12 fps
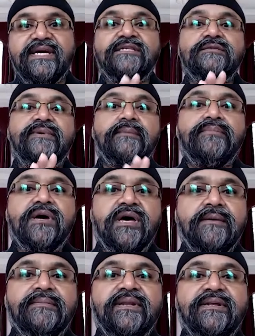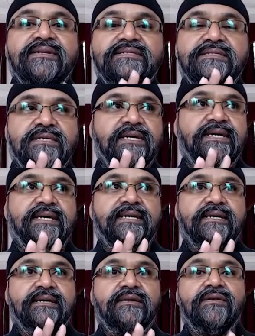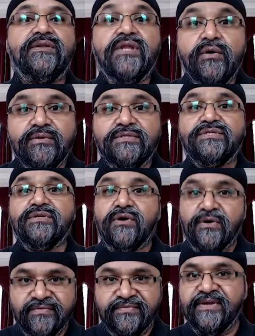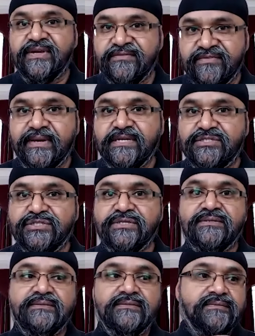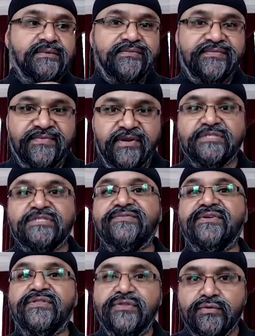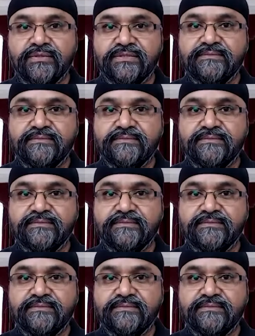And to be a permanent note of information of philosophy thought.